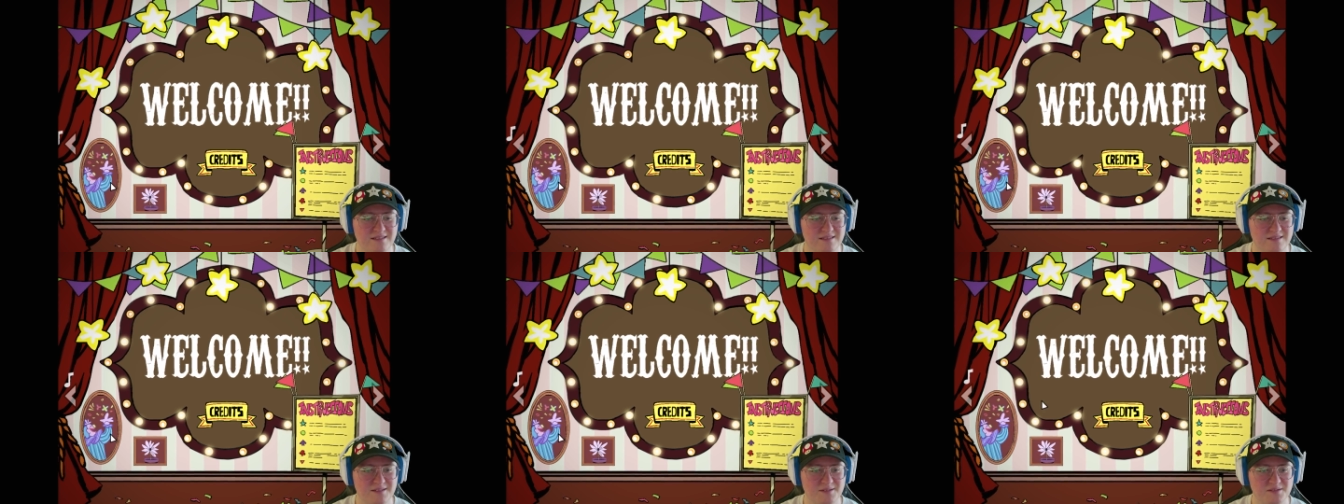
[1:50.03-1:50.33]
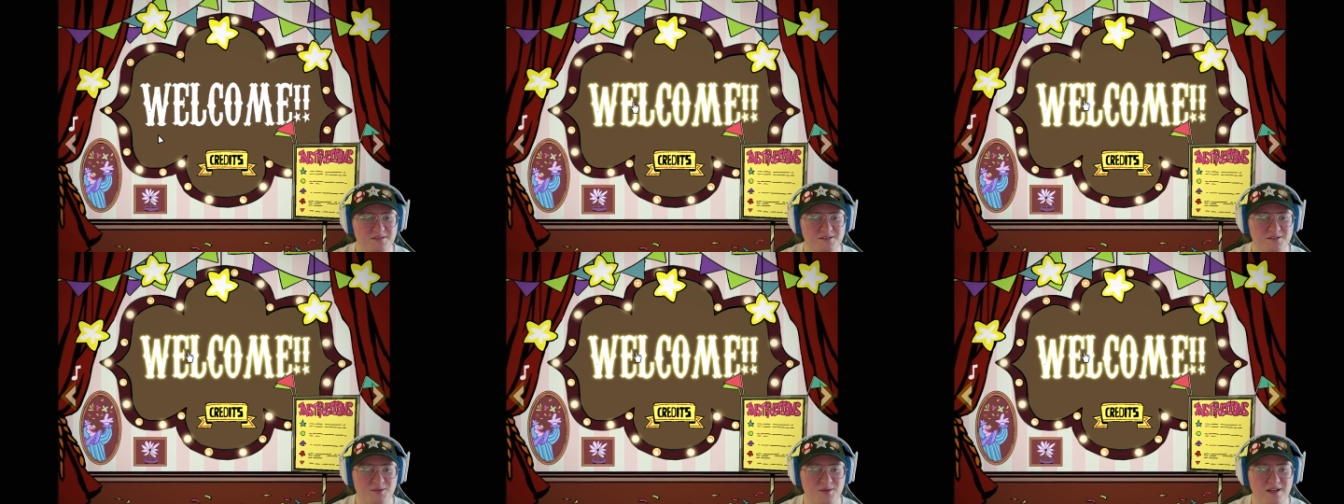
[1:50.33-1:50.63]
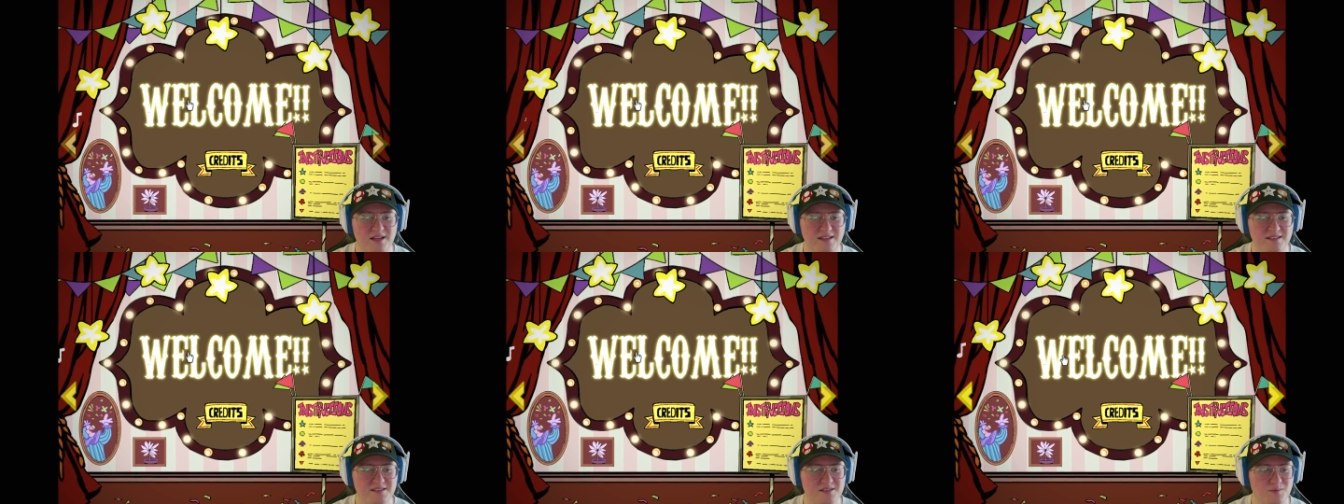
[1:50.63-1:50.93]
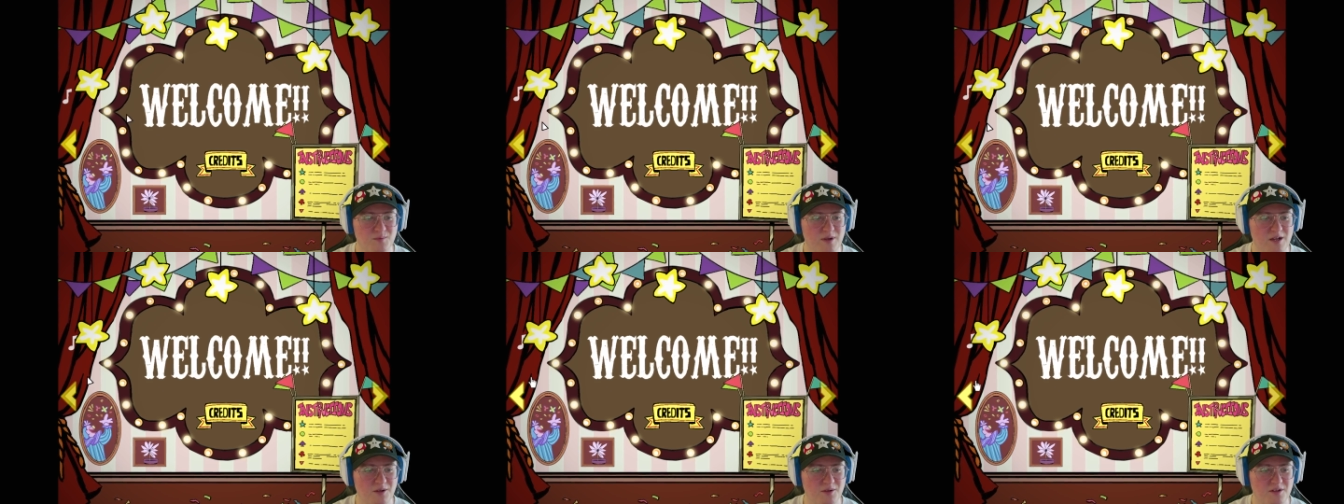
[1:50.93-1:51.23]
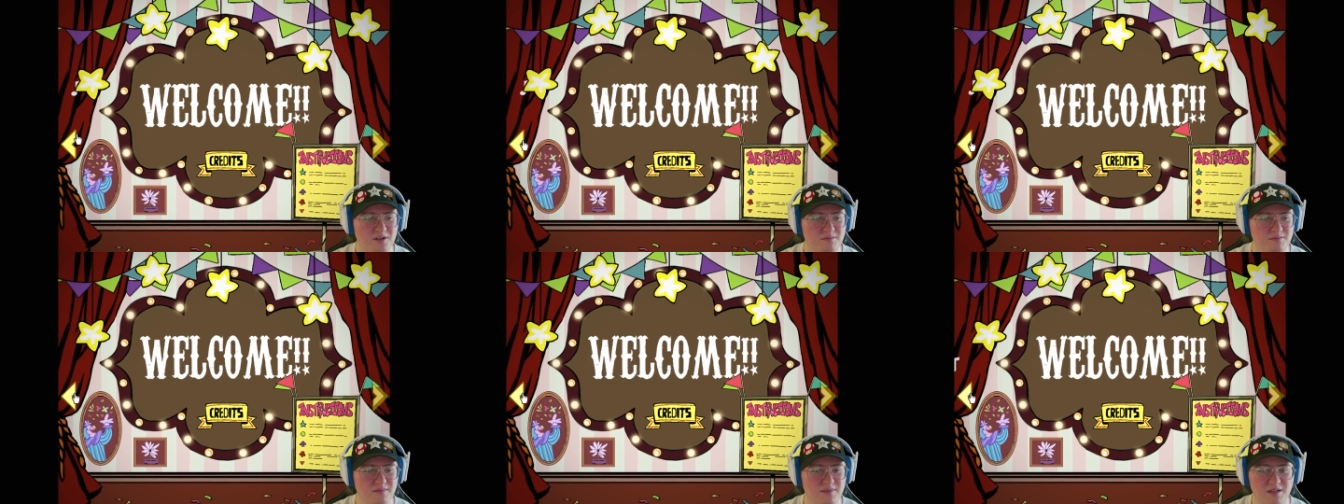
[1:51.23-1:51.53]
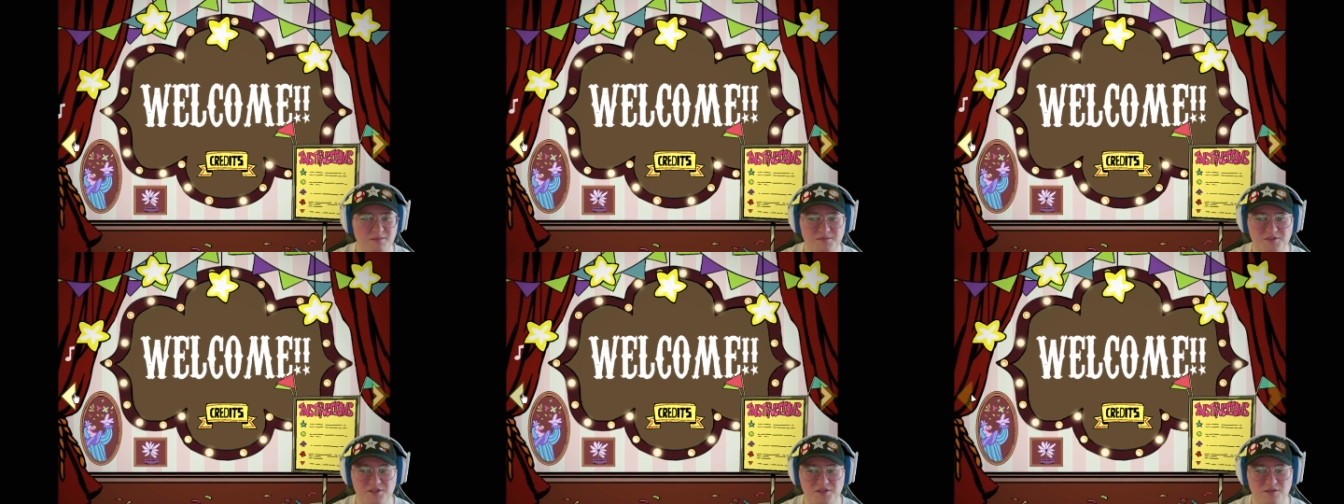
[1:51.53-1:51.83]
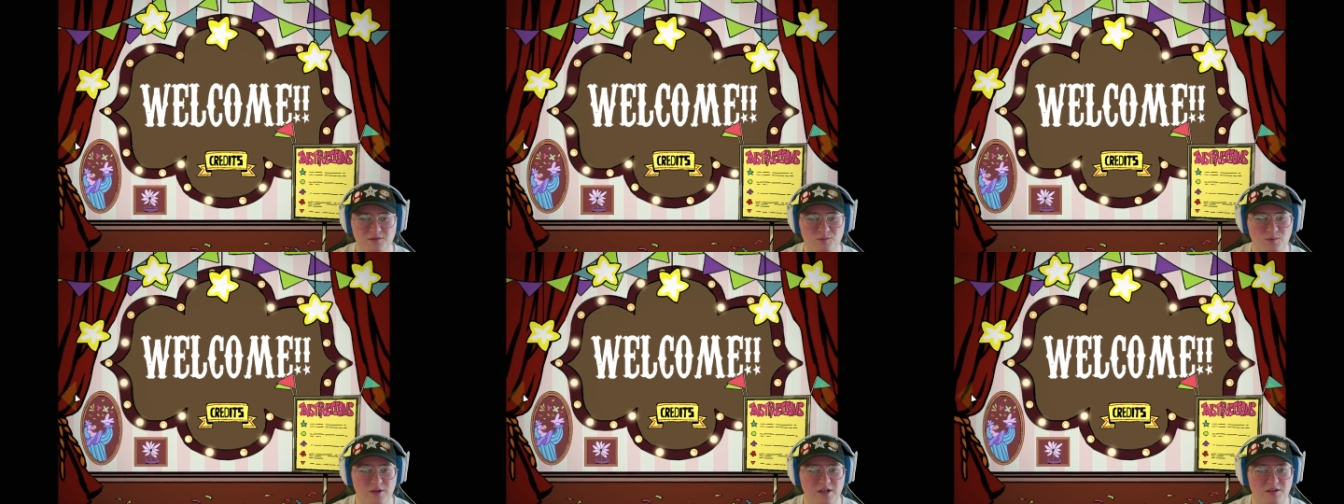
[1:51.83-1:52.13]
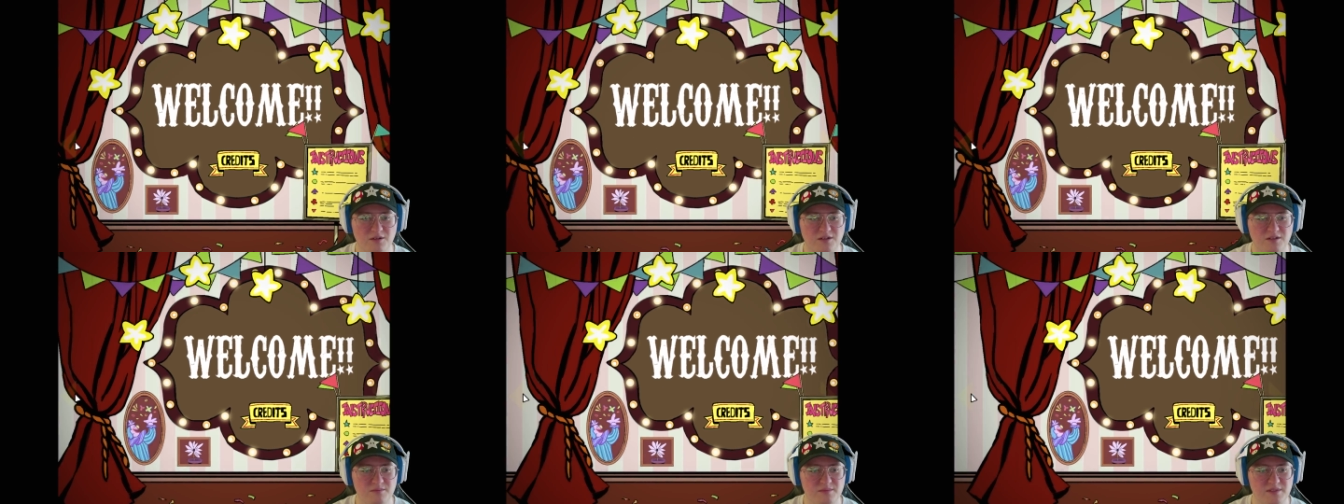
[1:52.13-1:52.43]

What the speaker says: There's credits, welcome. I'm sure welcome